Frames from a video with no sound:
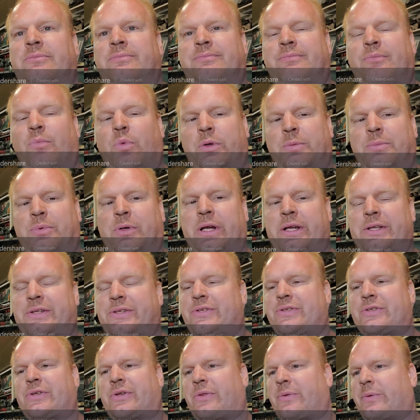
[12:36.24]
wood
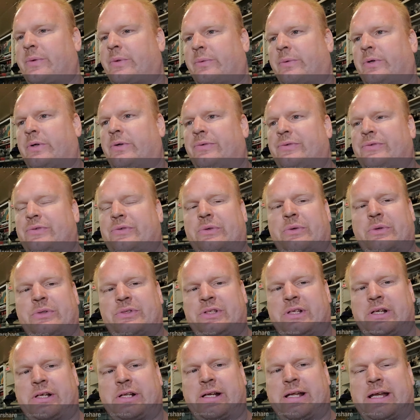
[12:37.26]
prices are through the roof, so it's
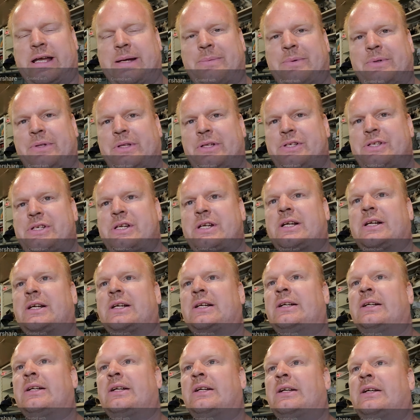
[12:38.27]
not going to happen this year.
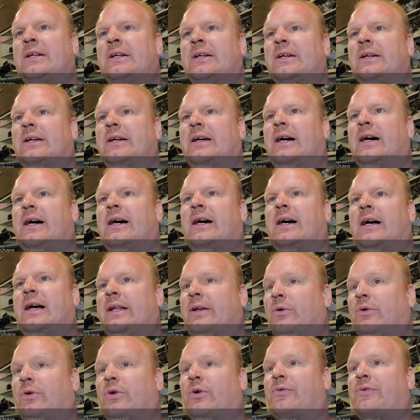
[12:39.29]
I
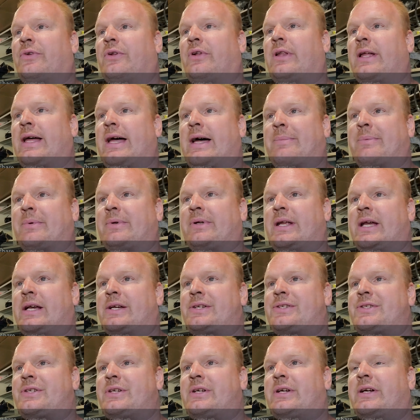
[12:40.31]
don't know if it'll happen
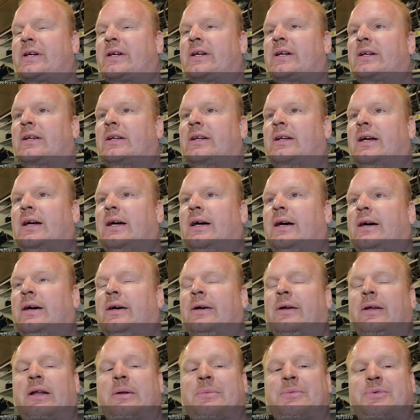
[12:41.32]
next year.
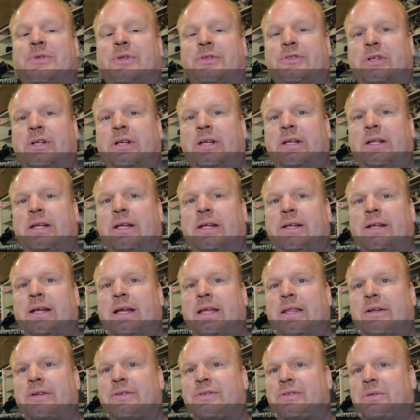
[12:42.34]
I'm still trying to get
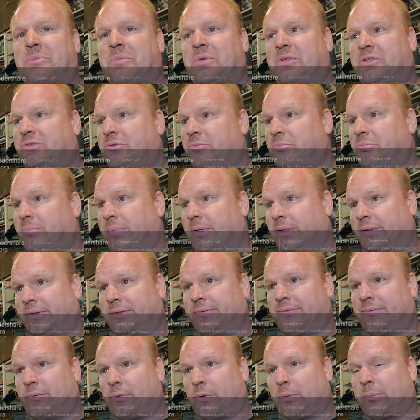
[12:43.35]
either somebody to build it
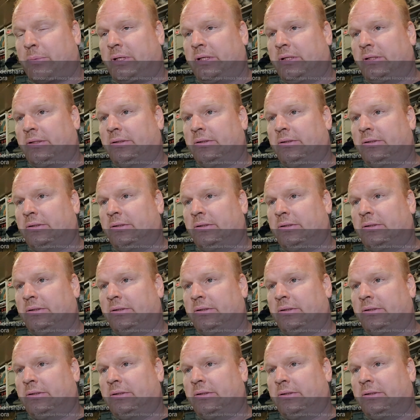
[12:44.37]
for me,